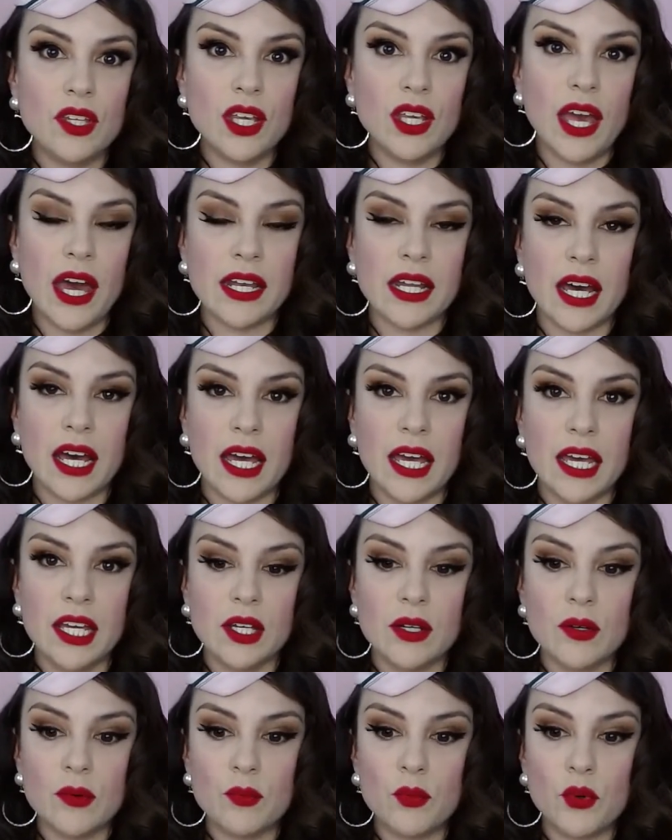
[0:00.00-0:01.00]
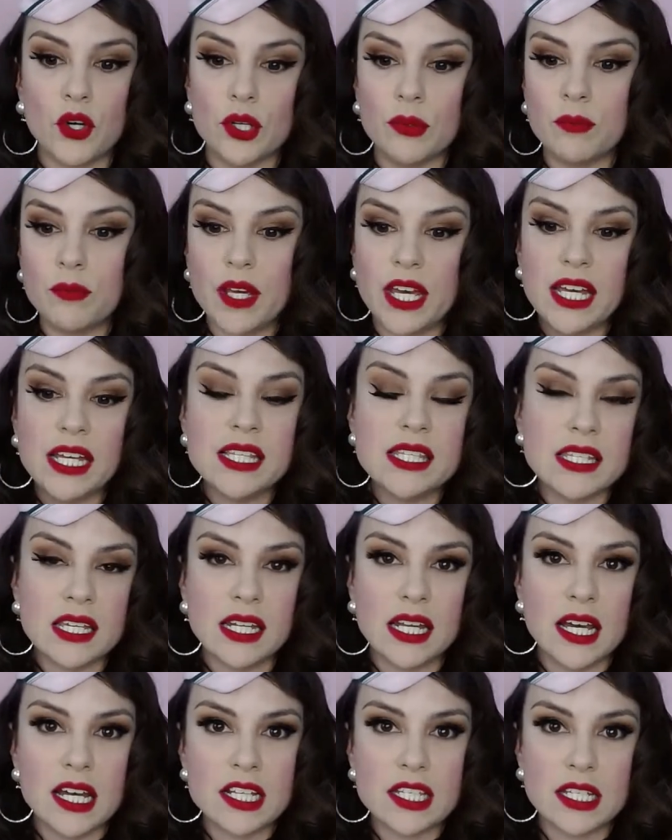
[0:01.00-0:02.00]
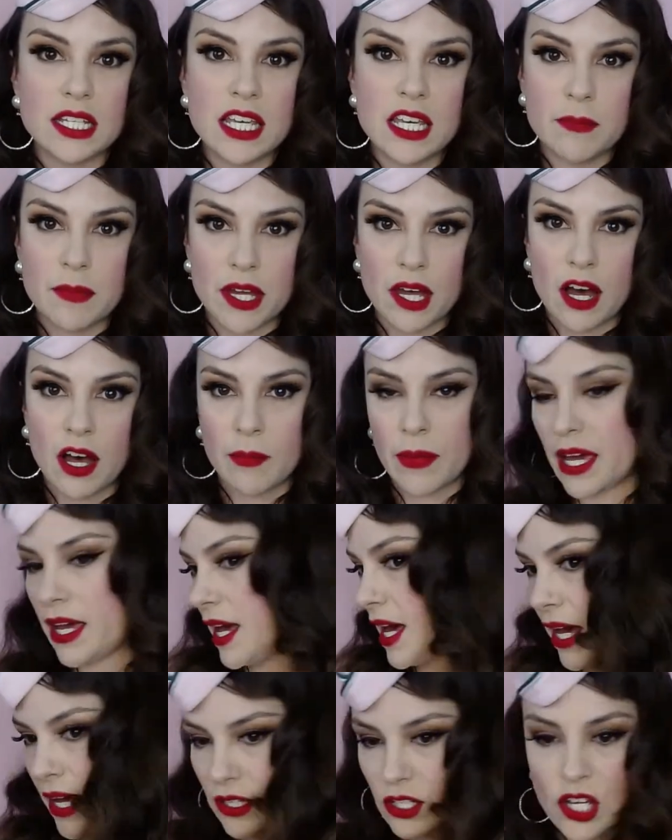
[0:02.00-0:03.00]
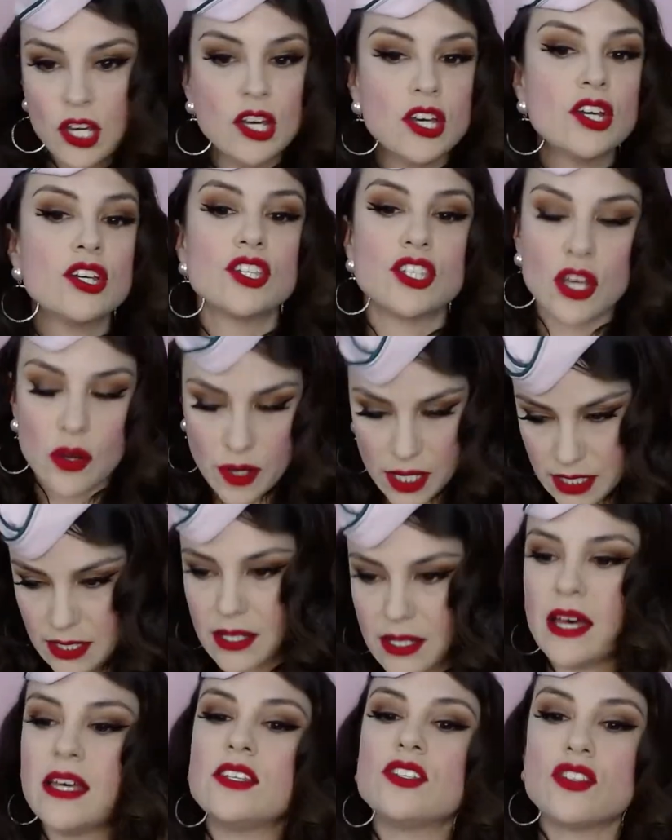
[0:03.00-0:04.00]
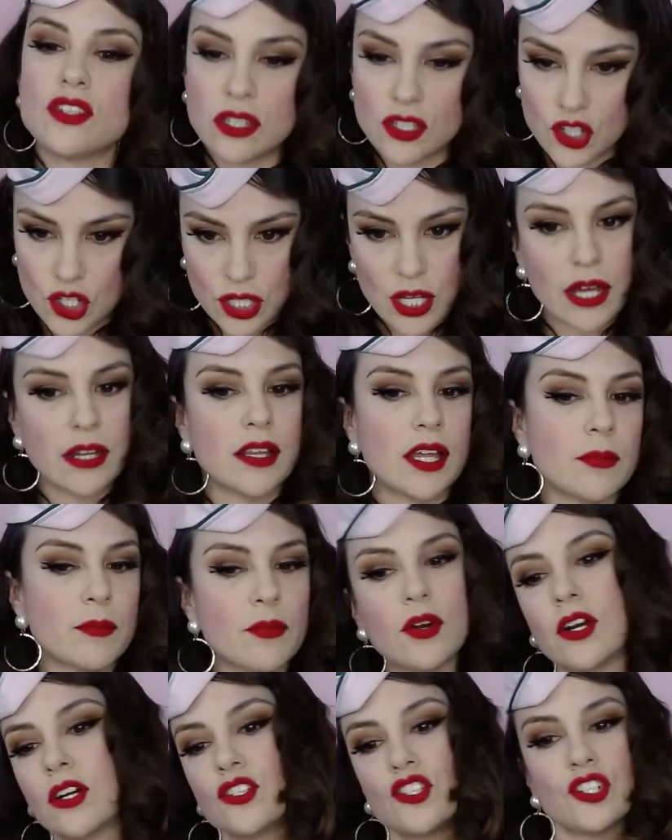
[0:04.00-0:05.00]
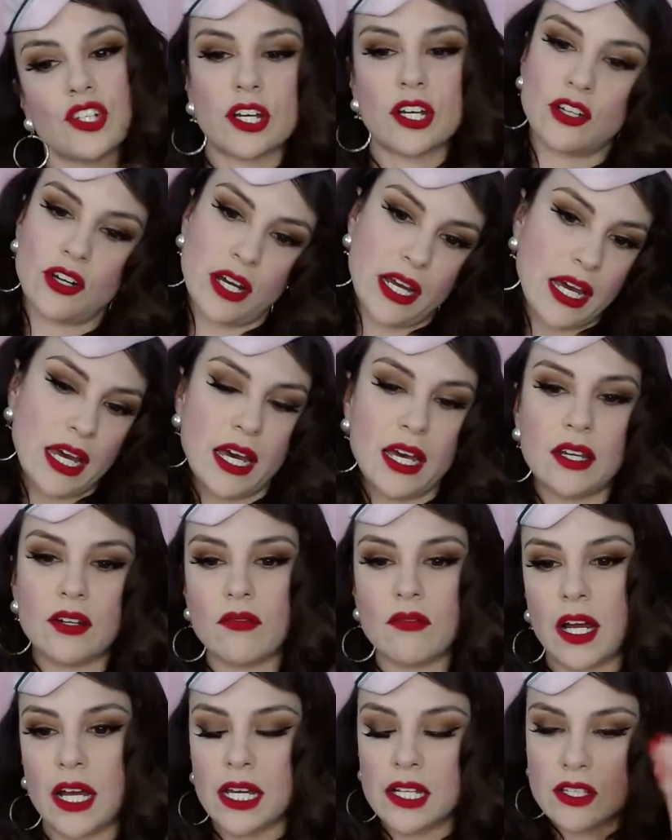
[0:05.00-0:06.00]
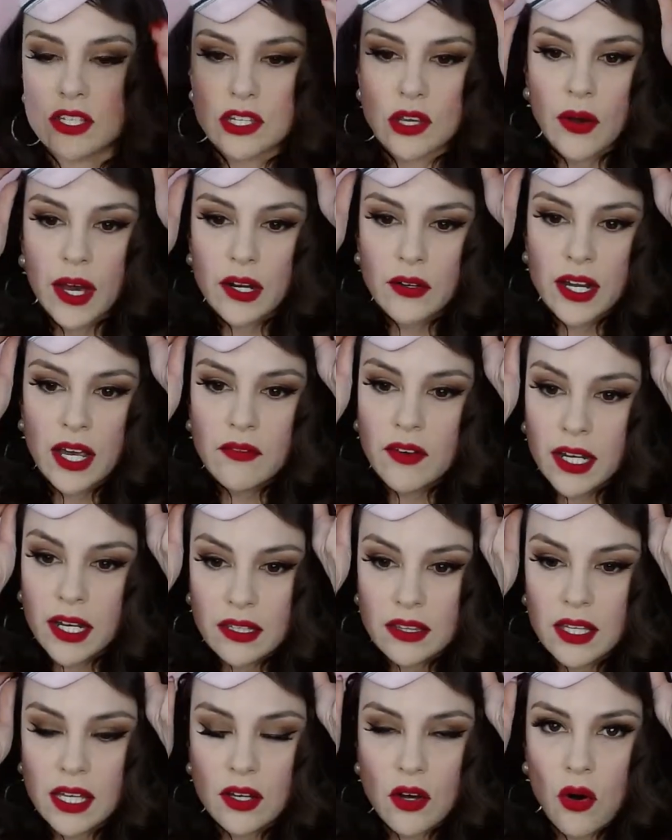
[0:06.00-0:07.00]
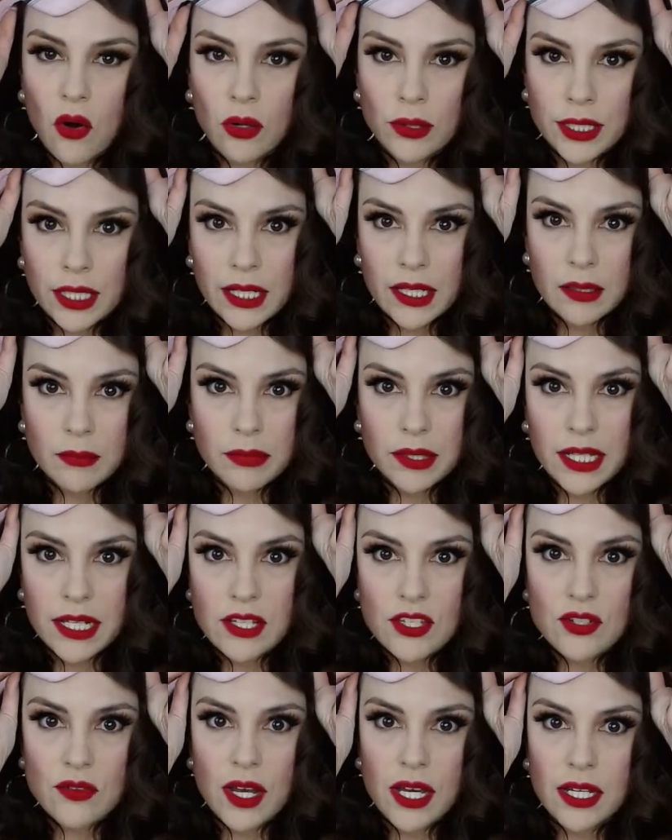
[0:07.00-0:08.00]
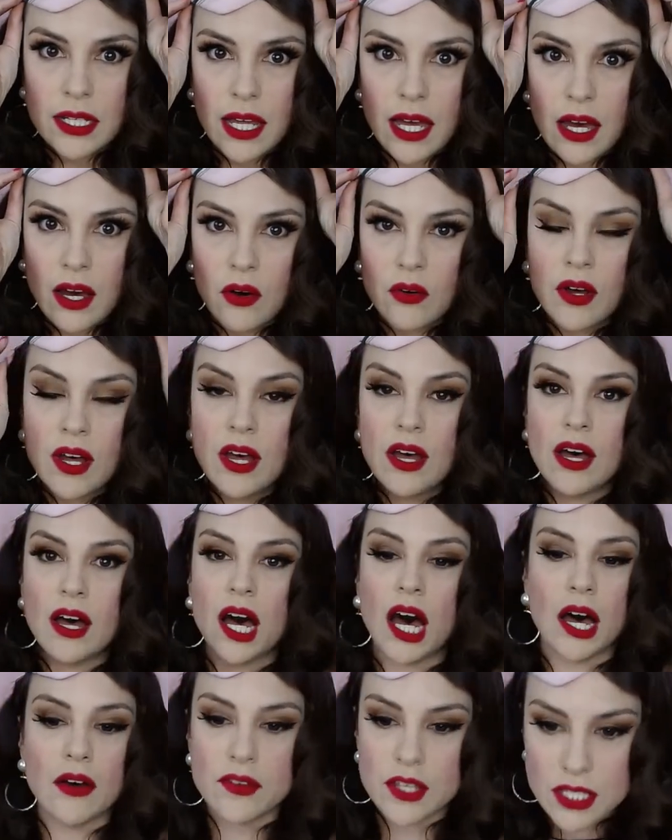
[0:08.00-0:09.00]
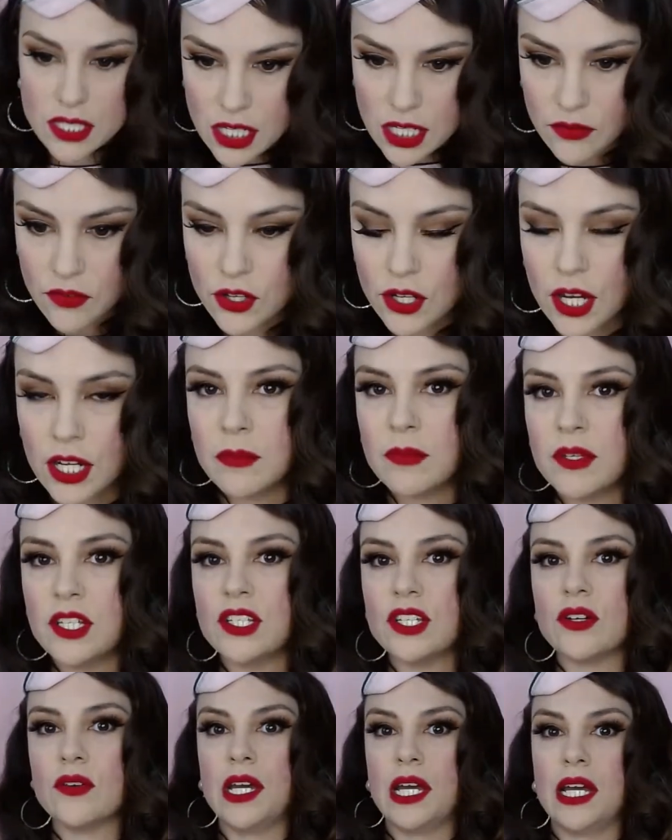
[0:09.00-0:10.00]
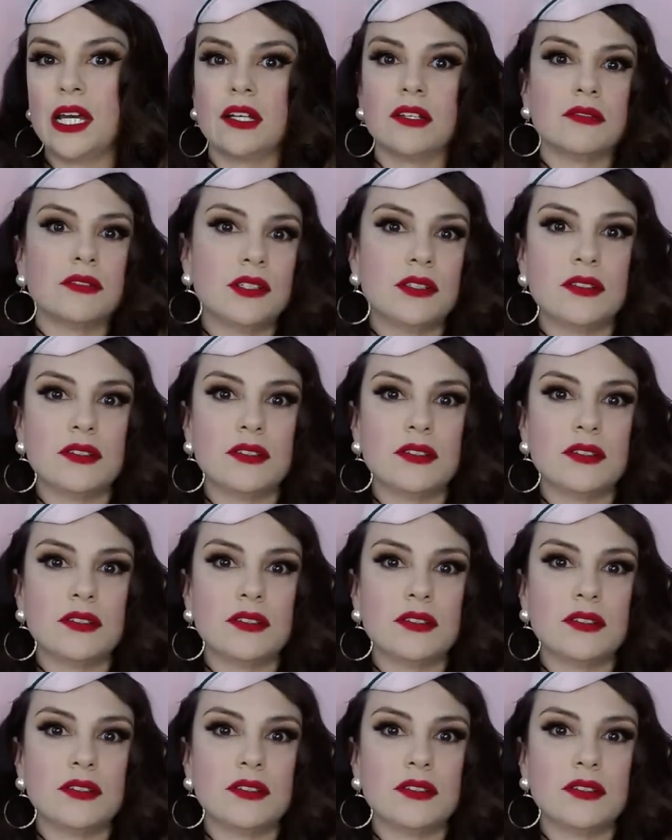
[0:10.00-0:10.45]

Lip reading: I put pins in it to keep it on my head? So it does just kind of like perch on your head, right? So I don't have anything holding it in place right now. Obviously, if you're going to be doing